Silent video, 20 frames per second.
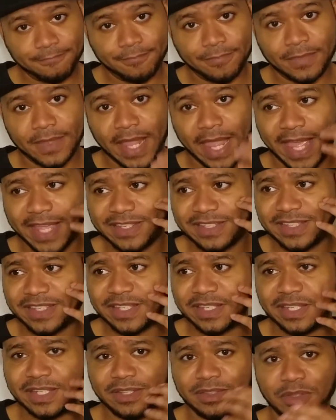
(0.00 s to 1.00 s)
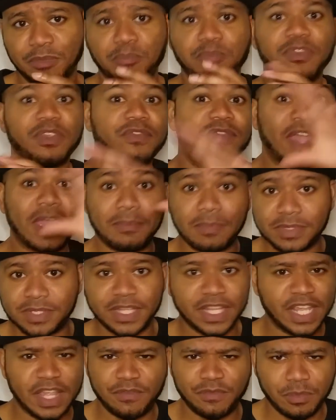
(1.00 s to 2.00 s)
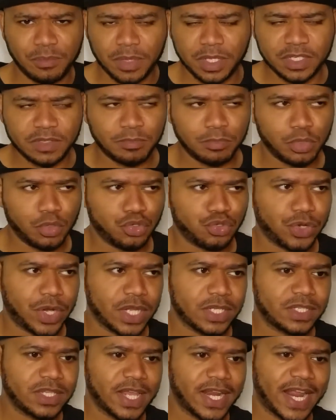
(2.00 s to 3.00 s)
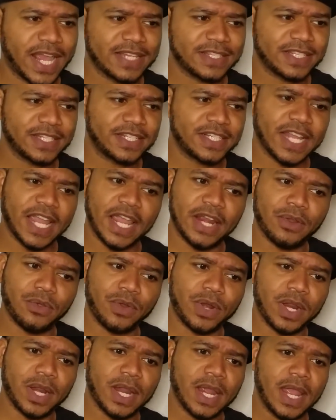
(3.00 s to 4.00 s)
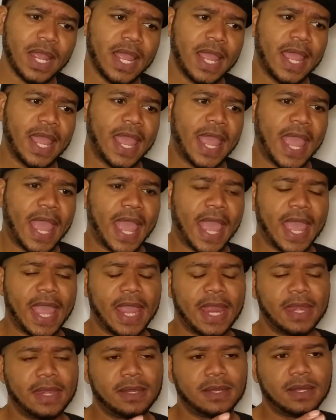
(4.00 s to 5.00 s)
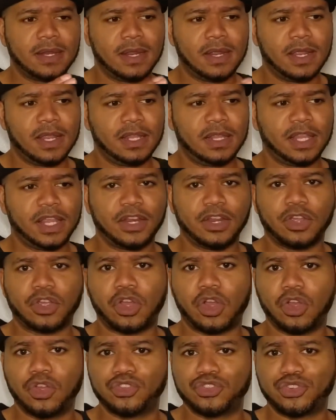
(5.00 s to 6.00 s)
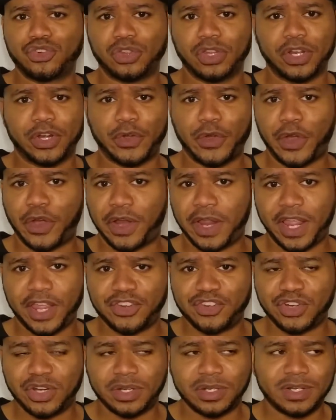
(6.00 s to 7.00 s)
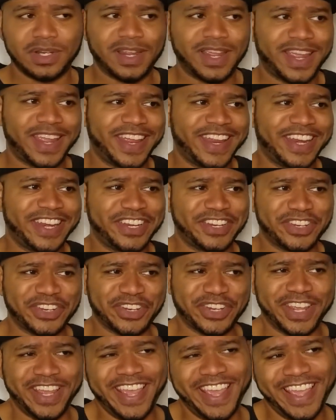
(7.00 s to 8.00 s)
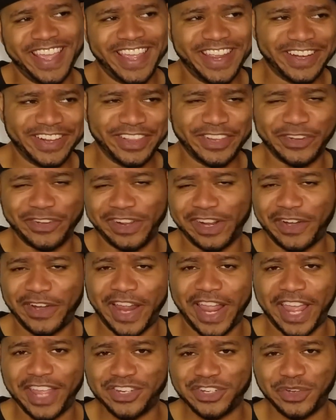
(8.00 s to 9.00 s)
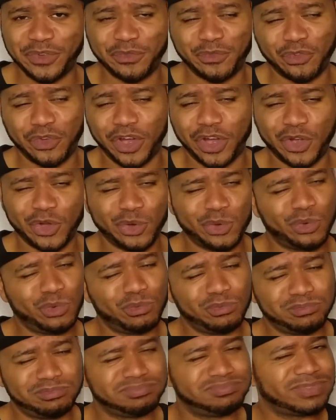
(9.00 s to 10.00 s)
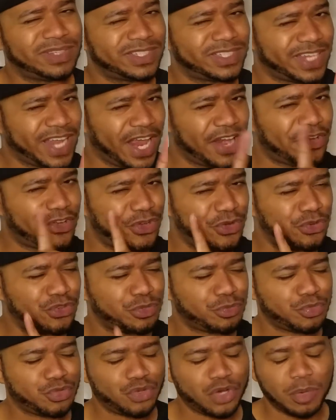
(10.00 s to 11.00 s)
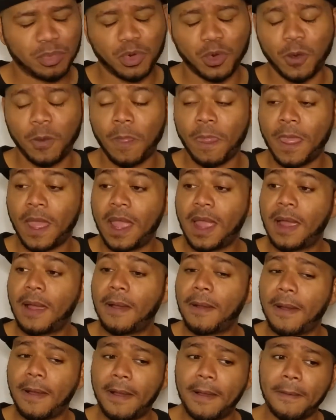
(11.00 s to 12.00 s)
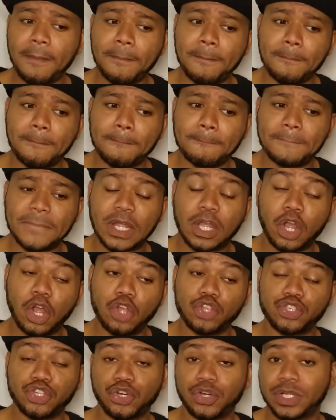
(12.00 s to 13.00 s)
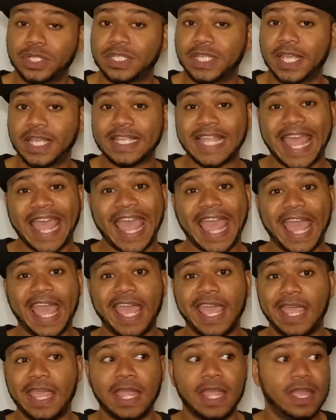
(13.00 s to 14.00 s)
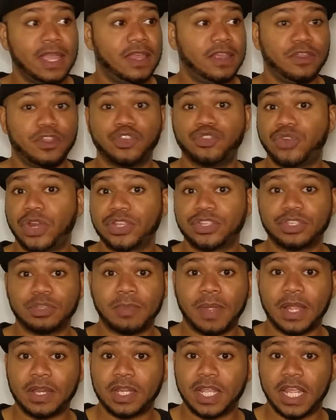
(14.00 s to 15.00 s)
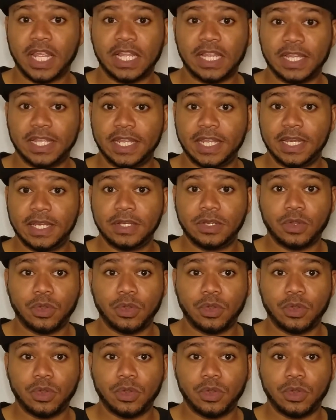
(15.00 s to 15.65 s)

has the, the, the famous, the infamous blue dress that has the stain on it. And Linda calls her literary agent and literary agent friend who has gotten into some trouble, um, but calls her to say, hey, the dress is about to get cleaned.